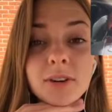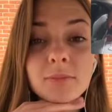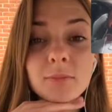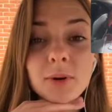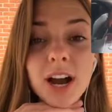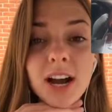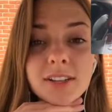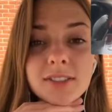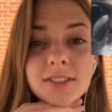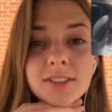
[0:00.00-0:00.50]

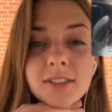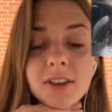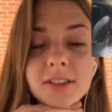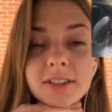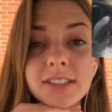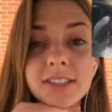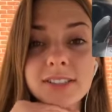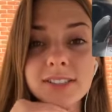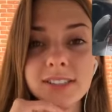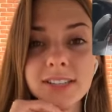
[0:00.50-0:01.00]
practice on
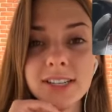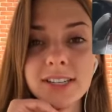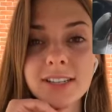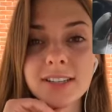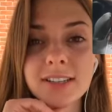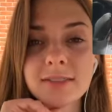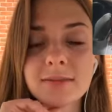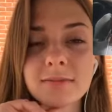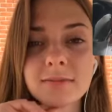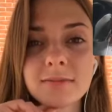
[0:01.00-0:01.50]
listening.
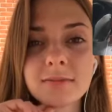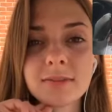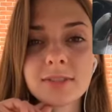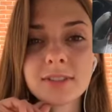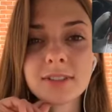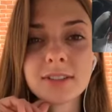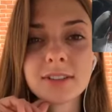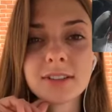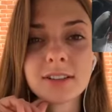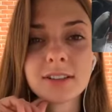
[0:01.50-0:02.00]

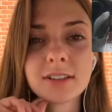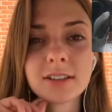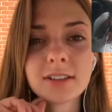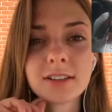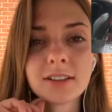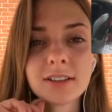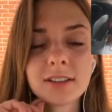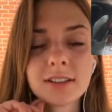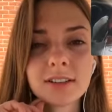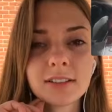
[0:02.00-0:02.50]

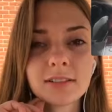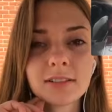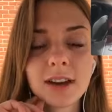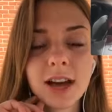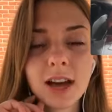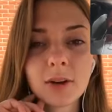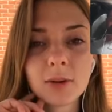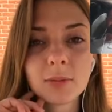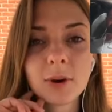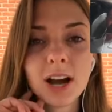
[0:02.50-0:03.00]
I
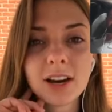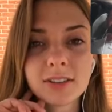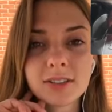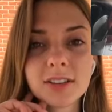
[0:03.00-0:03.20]
would practice